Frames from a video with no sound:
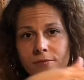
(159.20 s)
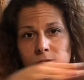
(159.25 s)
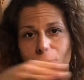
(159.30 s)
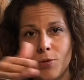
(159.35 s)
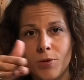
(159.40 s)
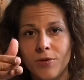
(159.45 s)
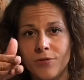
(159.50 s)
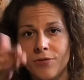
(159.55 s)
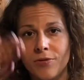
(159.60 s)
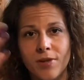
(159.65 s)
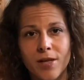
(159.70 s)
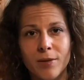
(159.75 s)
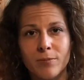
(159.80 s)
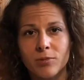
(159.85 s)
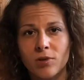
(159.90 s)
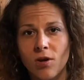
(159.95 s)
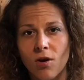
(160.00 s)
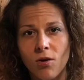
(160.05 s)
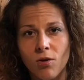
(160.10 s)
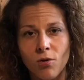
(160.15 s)
twin
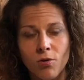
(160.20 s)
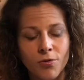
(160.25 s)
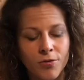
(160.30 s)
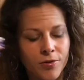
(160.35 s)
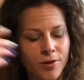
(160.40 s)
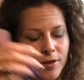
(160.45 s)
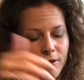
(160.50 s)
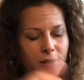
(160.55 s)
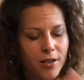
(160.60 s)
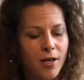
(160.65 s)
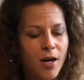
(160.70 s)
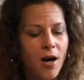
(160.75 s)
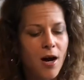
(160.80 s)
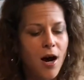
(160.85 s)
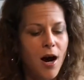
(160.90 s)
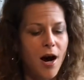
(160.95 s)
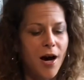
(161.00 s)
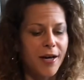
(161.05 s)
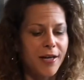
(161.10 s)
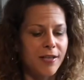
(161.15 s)
flames all over it. Like
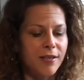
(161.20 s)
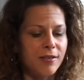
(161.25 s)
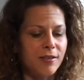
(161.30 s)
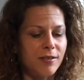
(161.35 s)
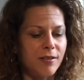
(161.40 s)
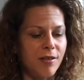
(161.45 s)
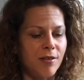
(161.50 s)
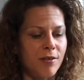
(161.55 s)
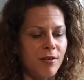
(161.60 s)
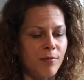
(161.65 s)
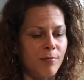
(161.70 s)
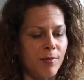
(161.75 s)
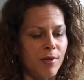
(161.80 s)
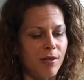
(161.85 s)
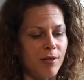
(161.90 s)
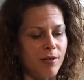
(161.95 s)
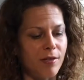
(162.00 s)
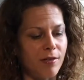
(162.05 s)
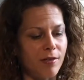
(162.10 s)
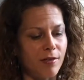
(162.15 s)
I could see the
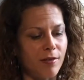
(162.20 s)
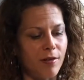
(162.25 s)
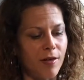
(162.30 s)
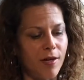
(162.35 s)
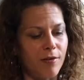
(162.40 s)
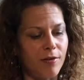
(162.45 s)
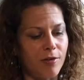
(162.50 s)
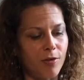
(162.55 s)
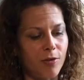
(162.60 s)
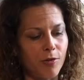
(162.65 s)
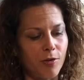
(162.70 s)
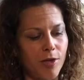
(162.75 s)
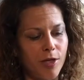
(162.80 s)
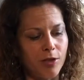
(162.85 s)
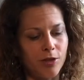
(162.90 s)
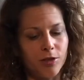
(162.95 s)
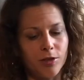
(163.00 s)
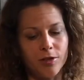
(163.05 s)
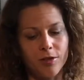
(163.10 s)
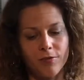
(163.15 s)
meeting and the
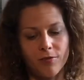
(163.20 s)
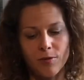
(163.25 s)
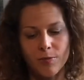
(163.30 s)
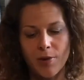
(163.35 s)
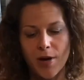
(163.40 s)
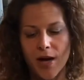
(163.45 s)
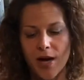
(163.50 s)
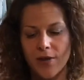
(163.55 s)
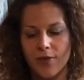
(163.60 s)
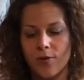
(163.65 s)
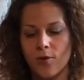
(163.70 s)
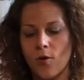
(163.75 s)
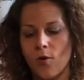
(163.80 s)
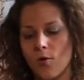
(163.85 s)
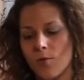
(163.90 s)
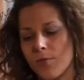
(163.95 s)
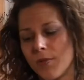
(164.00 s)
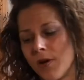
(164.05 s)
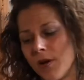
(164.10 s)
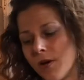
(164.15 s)
creation of the path
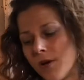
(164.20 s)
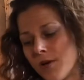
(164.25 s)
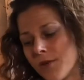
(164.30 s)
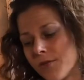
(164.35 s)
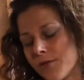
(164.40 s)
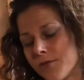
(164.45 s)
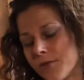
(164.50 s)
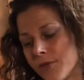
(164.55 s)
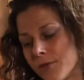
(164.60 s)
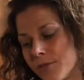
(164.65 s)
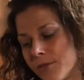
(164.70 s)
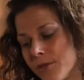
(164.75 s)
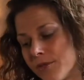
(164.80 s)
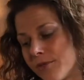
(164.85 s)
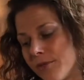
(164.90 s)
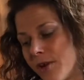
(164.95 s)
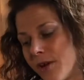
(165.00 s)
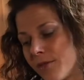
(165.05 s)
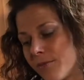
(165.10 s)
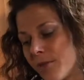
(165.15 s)
home from
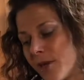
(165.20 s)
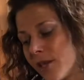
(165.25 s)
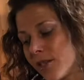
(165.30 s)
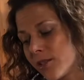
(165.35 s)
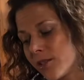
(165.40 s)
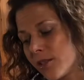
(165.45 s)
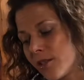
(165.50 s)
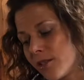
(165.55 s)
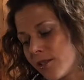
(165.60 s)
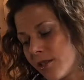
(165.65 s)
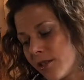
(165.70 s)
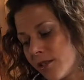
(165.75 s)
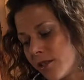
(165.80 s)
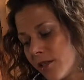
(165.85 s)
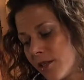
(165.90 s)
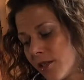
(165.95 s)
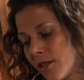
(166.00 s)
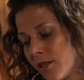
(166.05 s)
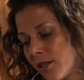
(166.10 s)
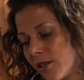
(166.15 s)
Divine Masculine,
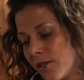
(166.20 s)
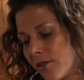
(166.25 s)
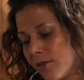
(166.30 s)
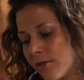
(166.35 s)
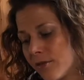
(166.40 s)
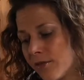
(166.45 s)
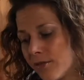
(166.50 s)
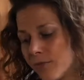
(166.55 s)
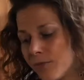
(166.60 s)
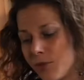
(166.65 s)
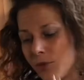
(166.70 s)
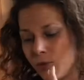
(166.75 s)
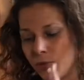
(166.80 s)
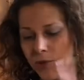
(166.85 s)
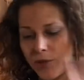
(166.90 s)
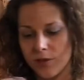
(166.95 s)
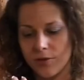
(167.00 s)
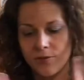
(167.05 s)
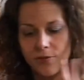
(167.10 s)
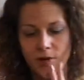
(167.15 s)

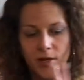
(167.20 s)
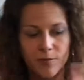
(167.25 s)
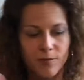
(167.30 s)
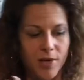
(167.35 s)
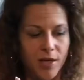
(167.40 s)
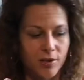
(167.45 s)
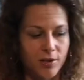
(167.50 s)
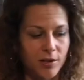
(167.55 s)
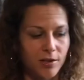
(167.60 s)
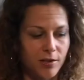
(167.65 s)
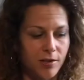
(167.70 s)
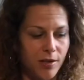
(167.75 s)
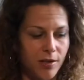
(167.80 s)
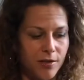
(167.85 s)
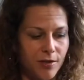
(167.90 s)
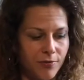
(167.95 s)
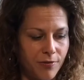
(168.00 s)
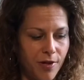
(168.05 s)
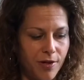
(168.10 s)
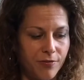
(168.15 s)
between Divine Masculine
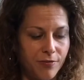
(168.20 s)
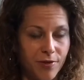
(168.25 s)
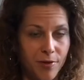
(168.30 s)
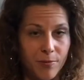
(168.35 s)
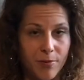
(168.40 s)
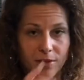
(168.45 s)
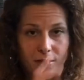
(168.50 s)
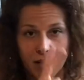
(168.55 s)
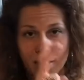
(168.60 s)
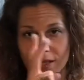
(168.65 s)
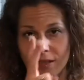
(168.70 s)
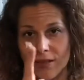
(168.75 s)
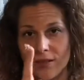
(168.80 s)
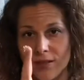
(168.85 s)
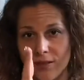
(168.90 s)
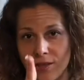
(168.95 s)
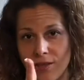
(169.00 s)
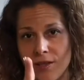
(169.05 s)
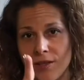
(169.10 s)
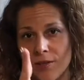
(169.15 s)
and Divine Feminine. I could
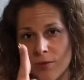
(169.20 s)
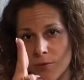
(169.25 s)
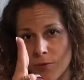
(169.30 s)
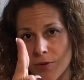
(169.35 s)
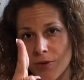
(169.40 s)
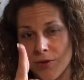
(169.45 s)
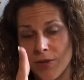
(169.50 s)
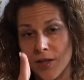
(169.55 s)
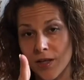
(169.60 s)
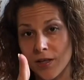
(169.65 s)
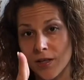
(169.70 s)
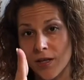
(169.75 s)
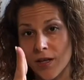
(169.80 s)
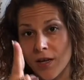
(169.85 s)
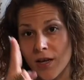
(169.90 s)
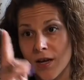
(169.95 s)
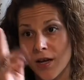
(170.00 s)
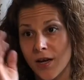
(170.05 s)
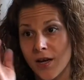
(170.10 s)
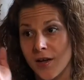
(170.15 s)
see it within
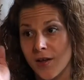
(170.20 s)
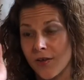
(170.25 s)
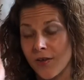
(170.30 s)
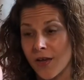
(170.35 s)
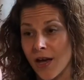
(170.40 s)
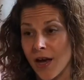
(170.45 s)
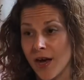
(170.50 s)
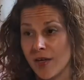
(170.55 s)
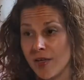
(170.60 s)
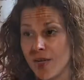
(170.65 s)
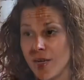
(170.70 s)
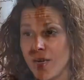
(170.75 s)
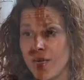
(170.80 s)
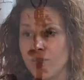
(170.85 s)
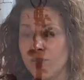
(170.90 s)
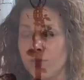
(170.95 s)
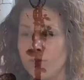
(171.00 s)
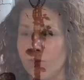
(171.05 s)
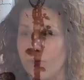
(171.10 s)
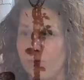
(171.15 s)
that Ace